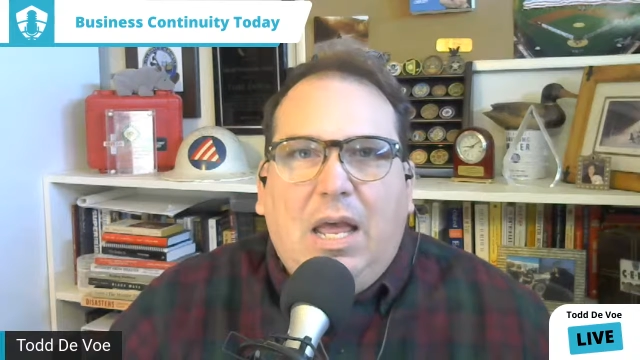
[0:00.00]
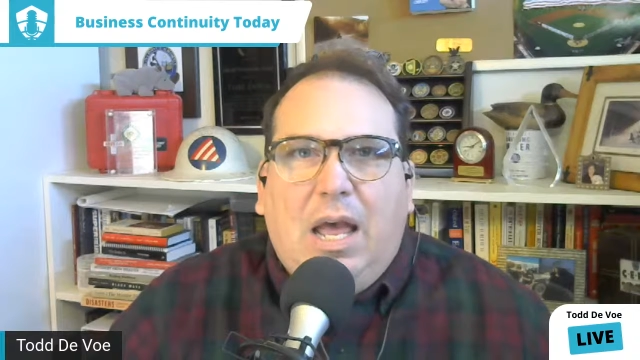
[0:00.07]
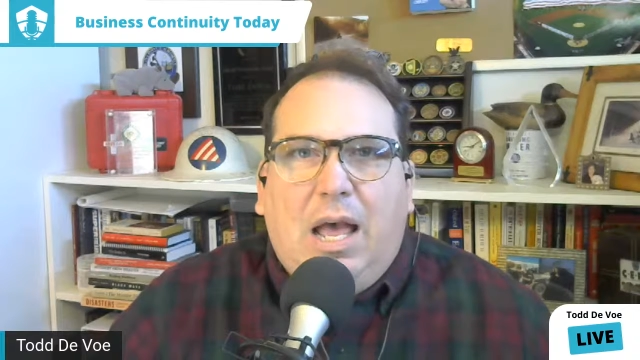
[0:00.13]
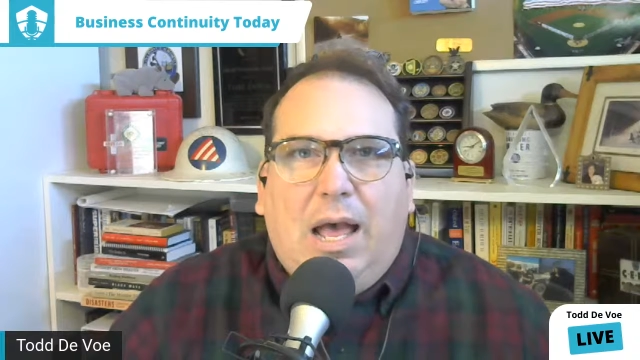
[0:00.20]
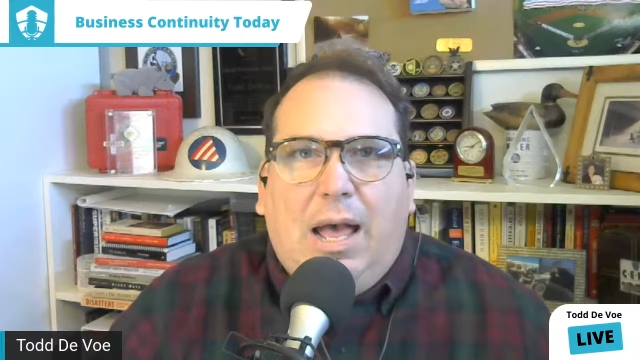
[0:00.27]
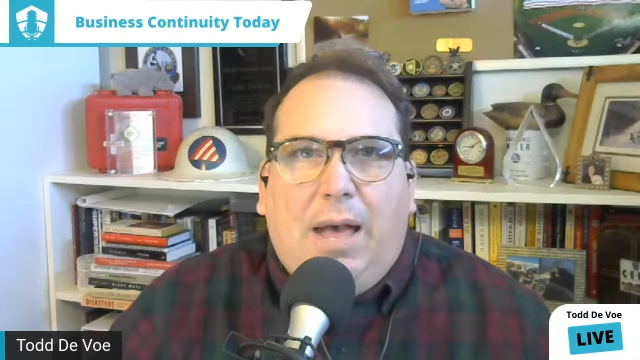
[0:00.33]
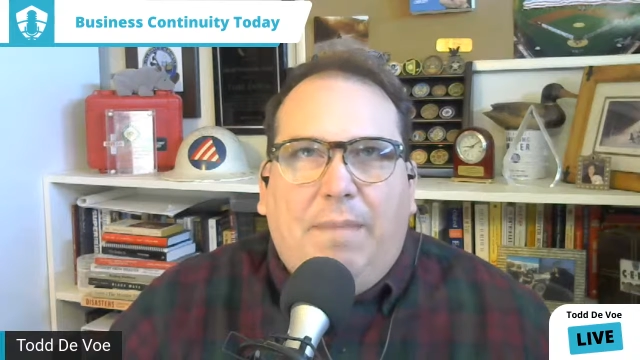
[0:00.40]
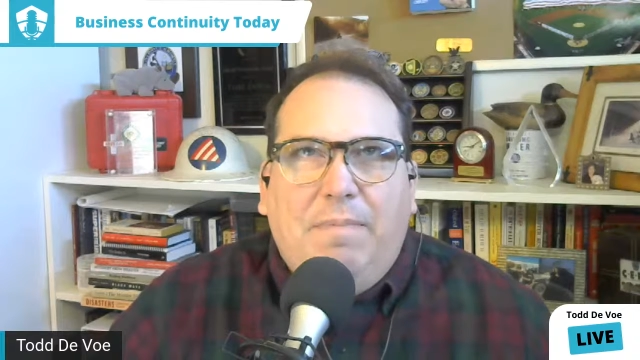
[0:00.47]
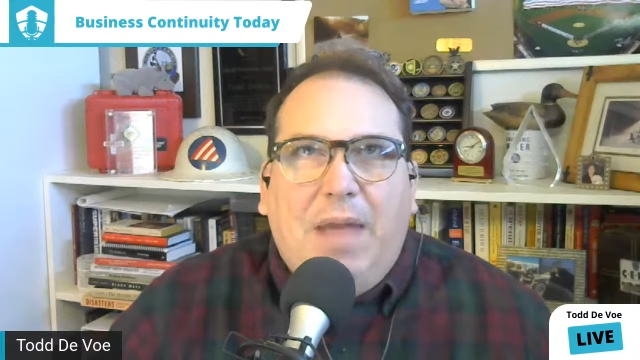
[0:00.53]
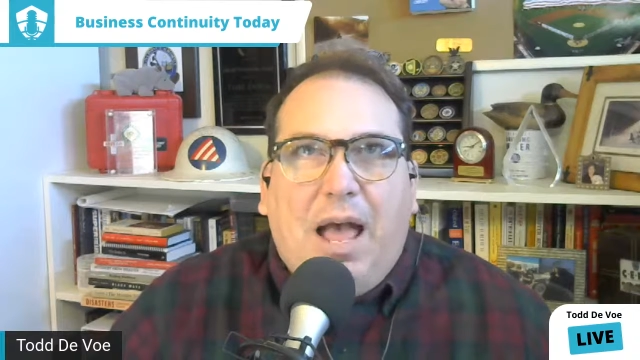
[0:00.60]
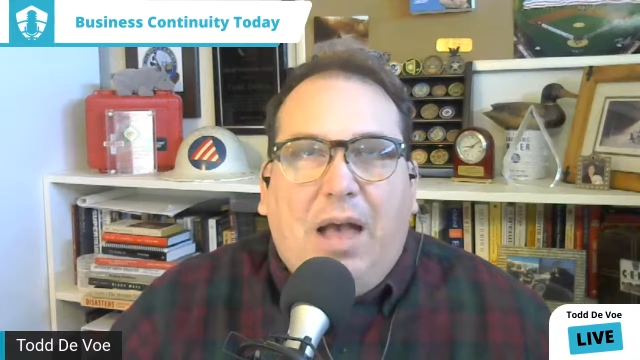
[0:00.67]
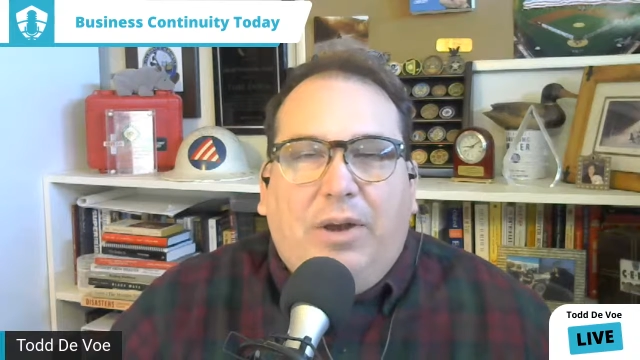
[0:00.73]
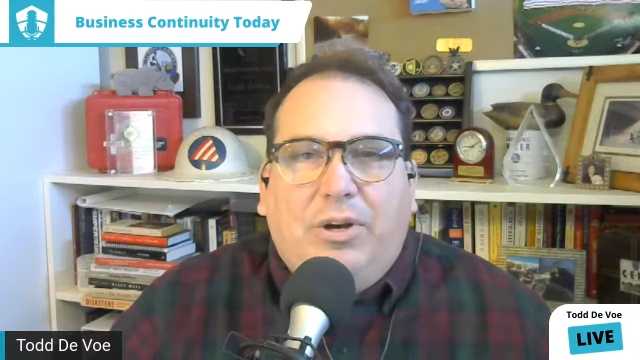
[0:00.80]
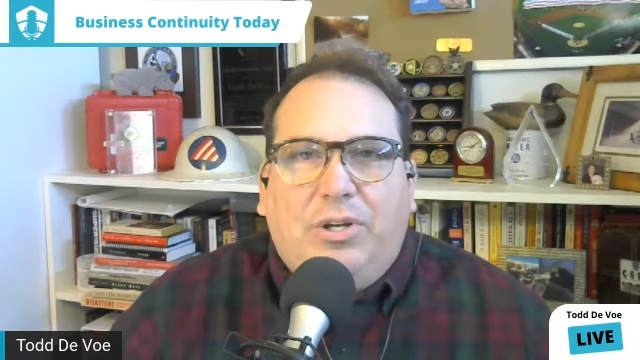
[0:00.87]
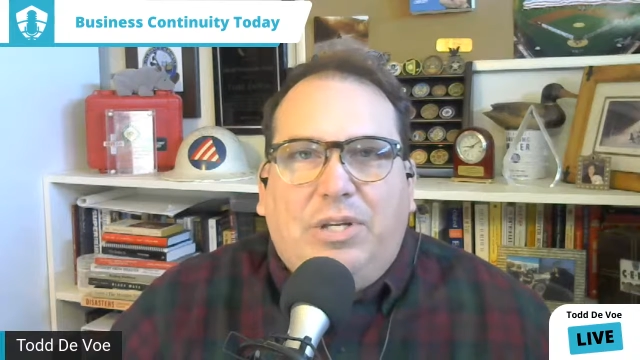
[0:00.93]
not
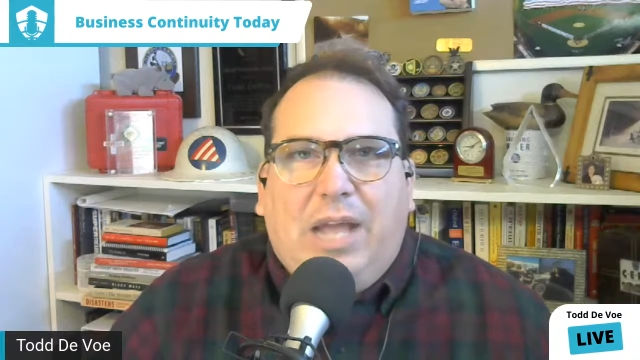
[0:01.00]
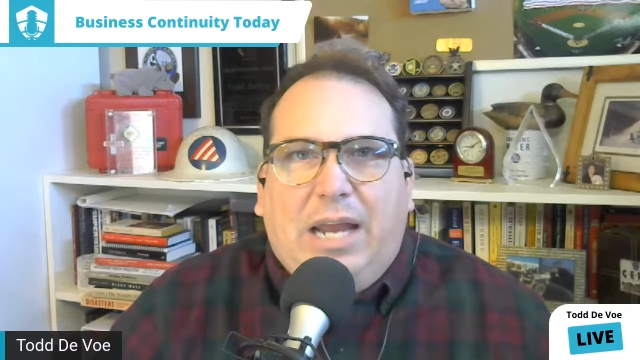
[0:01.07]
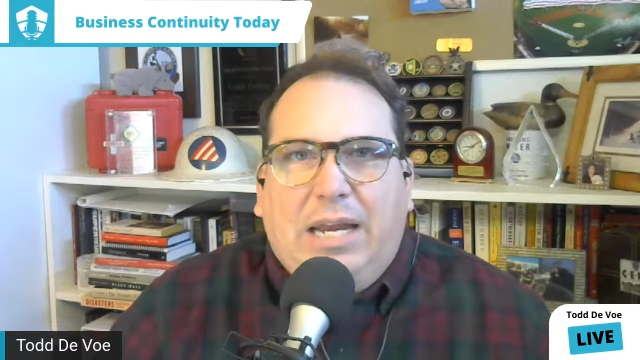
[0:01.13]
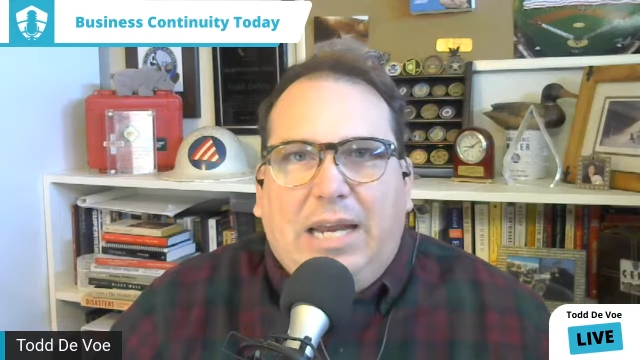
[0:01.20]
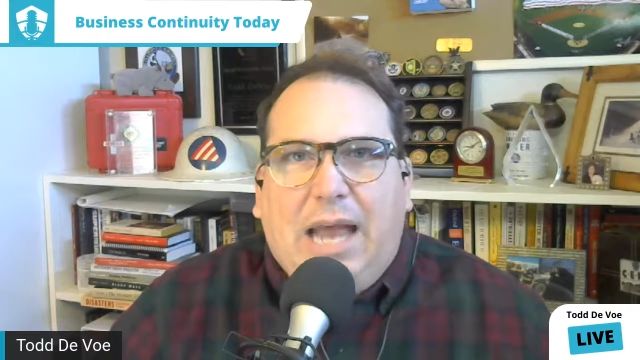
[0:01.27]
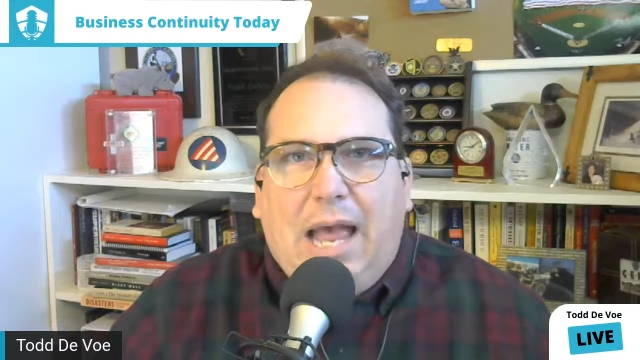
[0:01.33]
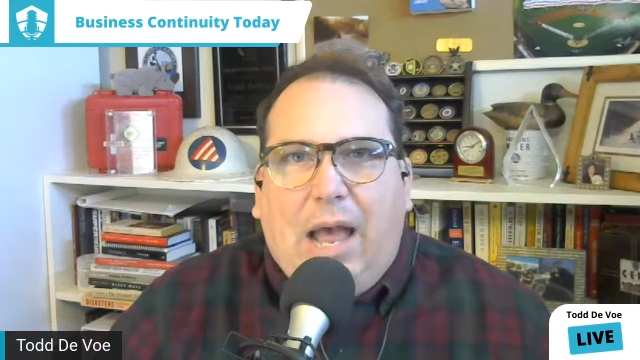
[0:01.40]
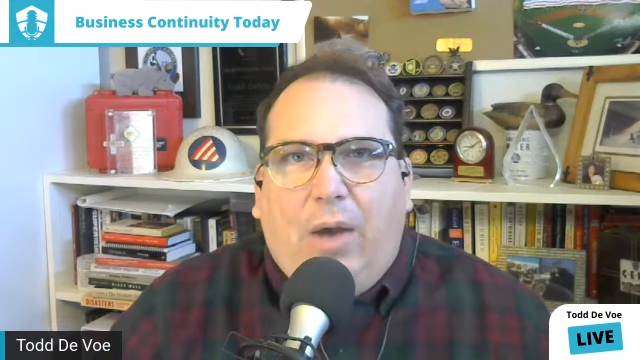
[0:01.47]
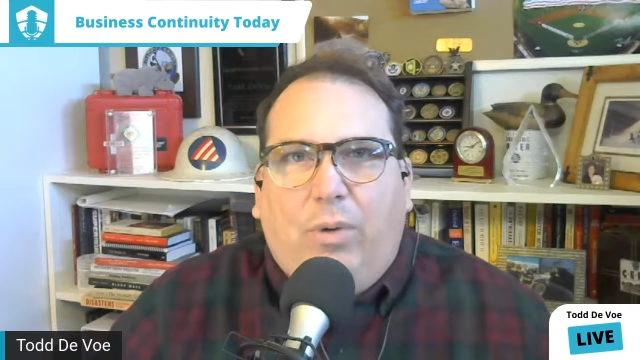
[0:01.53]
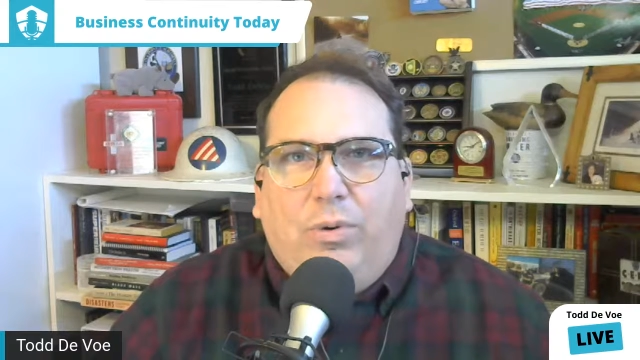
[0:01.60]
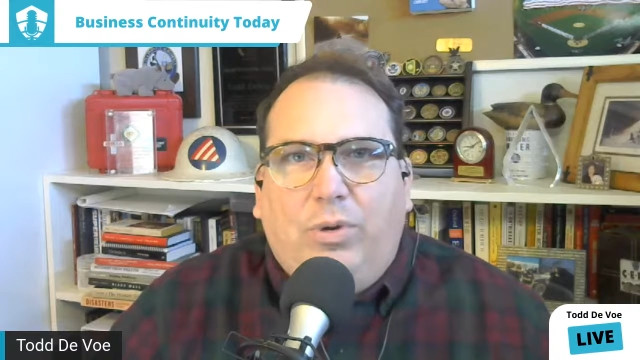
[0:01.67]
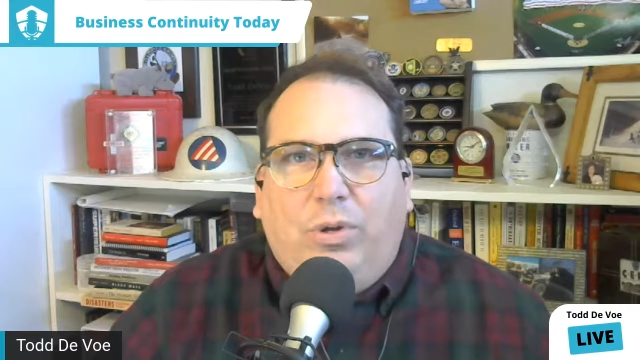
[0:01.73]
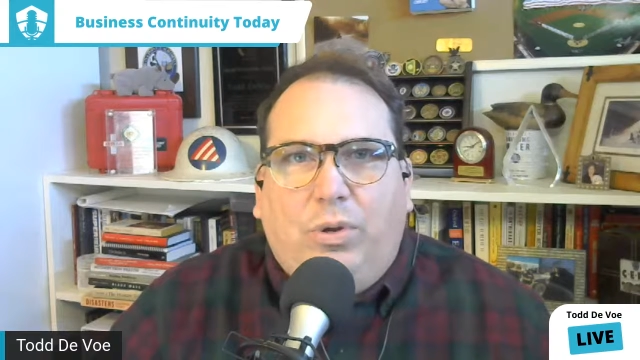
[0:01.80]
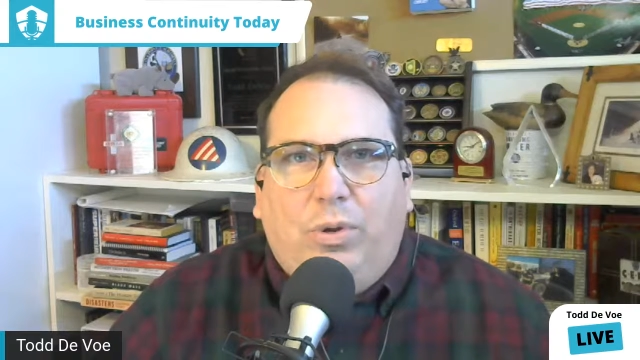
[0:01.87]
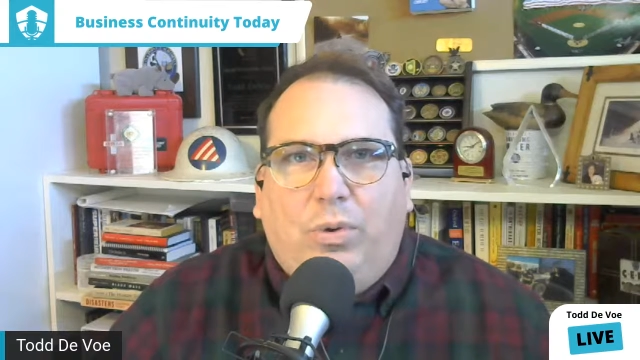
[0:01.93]
understanding how
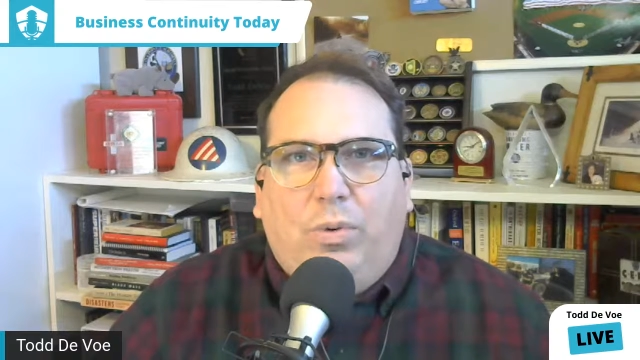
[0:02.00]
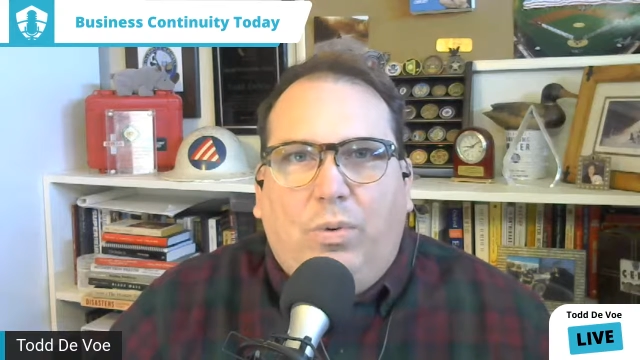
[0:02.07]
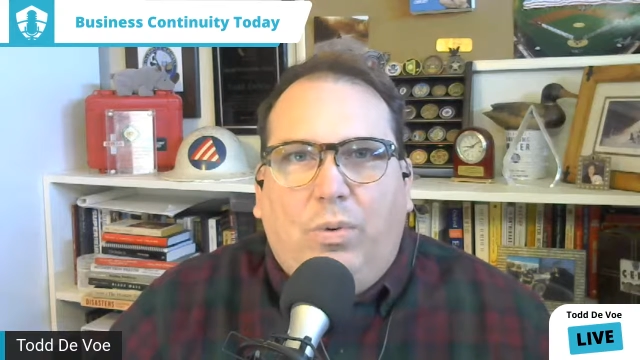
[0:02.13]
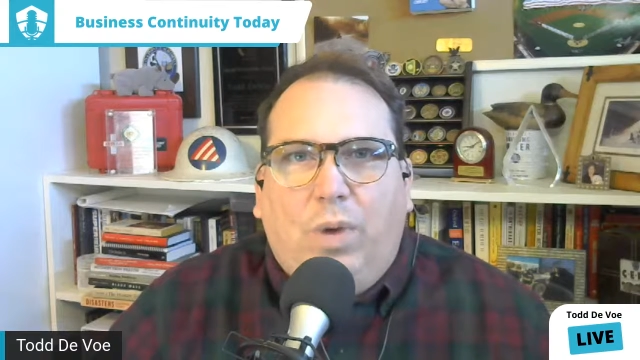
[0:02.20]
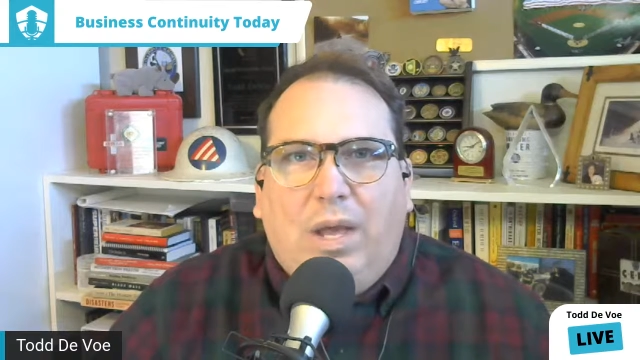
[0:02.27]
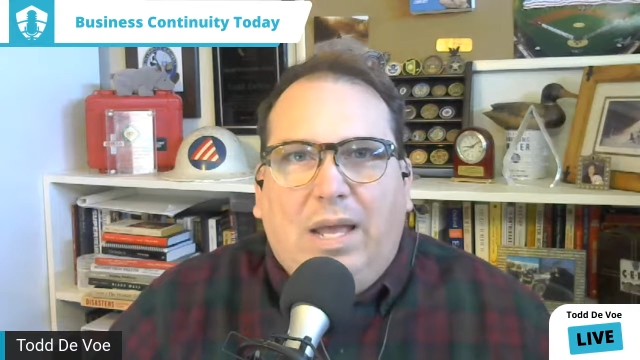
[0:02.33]
to